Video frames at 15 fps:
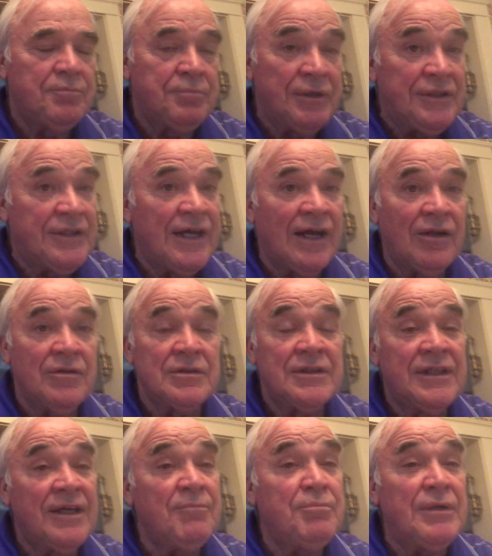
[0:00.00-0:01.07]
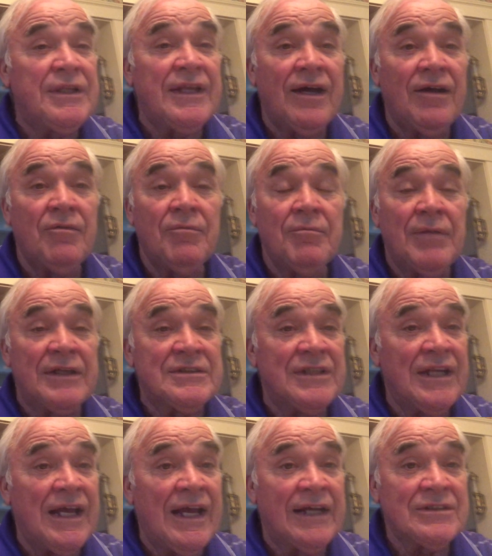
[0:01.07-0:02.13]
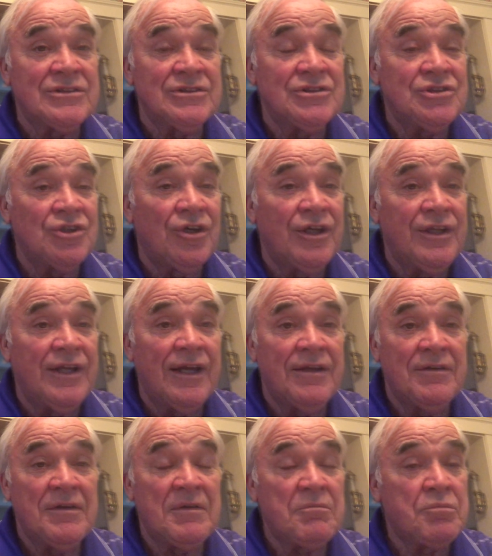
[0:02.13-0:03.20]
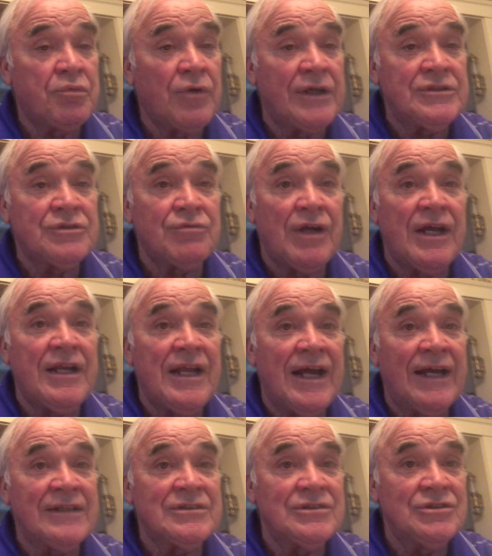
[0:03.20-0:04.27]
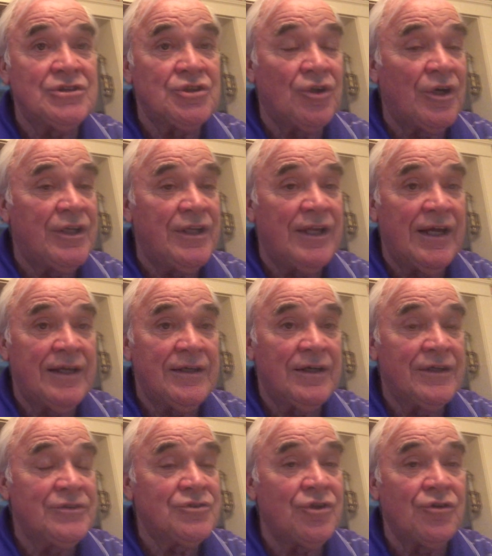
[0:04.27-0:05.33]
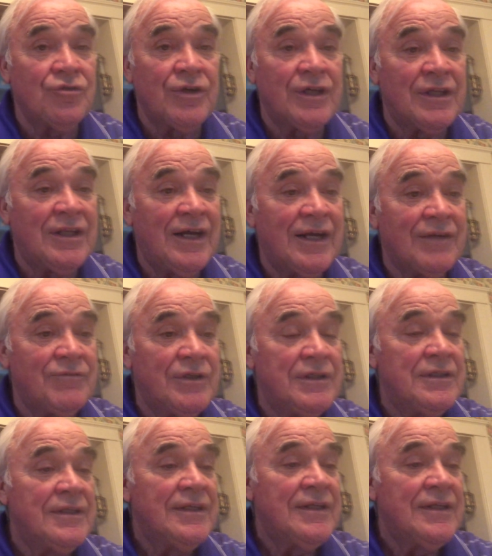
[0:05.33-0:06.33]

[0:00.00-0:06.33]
Bedell. Kim Bedell makes an excellent Chardonnay. Priced right, excellent Chardonnay. I used to drink a lot of it.